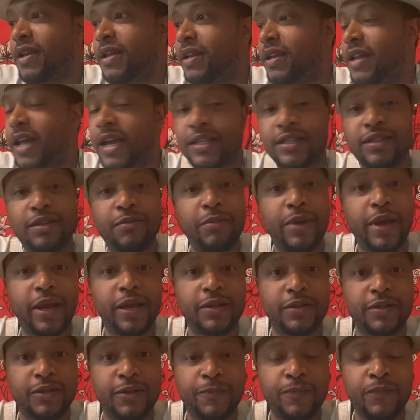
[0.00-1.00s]
That's
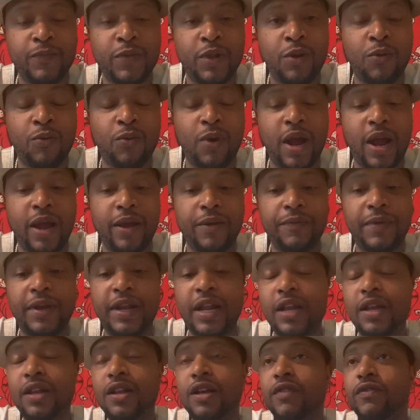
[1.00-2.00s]
amazing, right? And
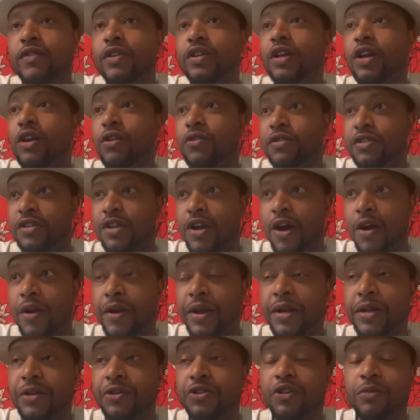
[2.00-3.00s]
I love the yellow star
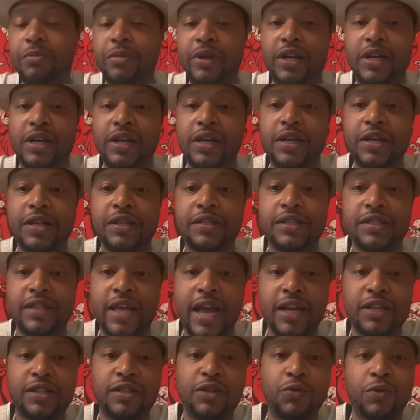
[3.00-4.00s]
energy because it's
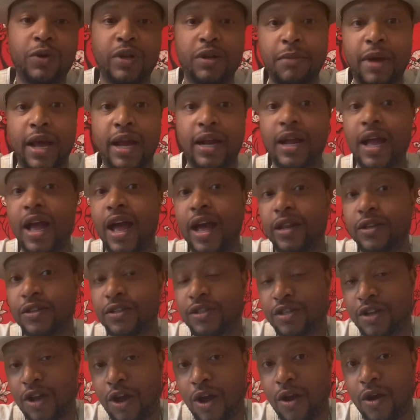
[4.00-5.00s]
actually one of my guiding
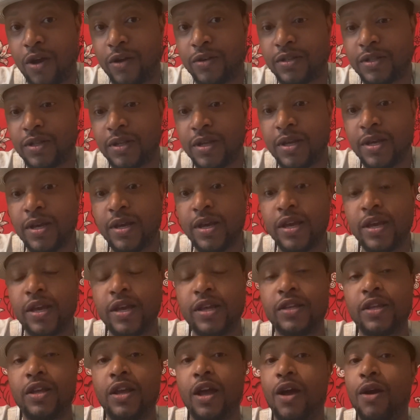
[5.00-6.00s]
stars.
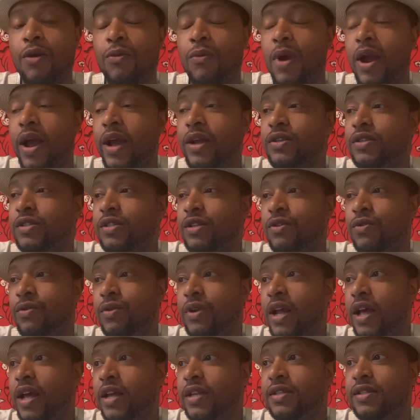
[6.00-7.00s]
All right, so
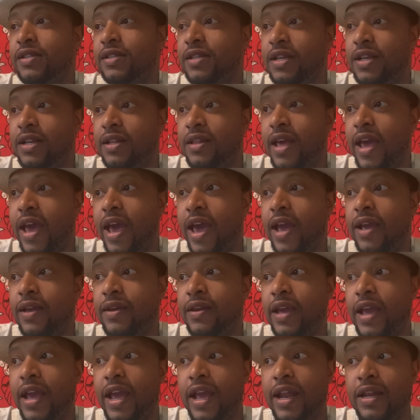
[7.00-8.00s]
when I see that,
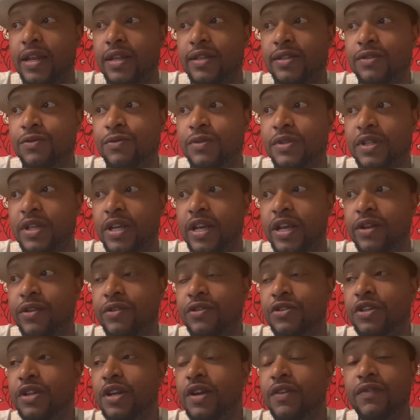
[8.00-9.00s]
and this was the
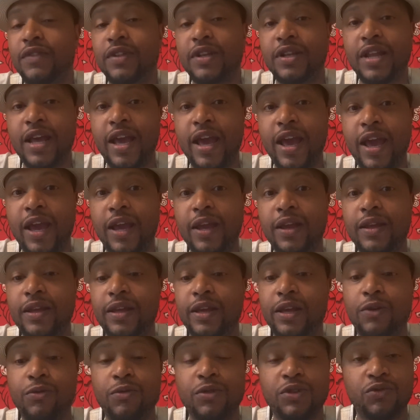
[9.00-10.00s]
energy of the day,
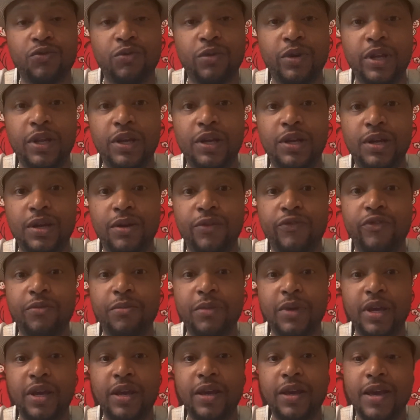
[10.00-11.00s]
it was really good for
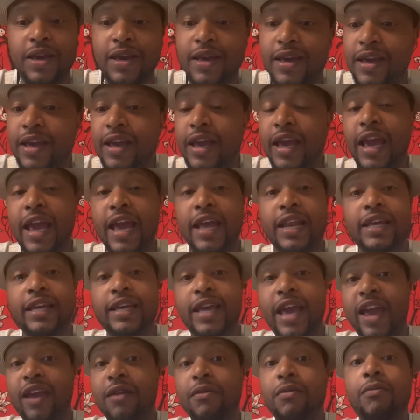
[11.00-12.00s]
me, and it
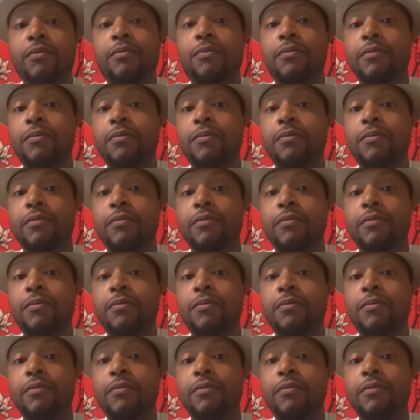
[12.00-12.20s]
gave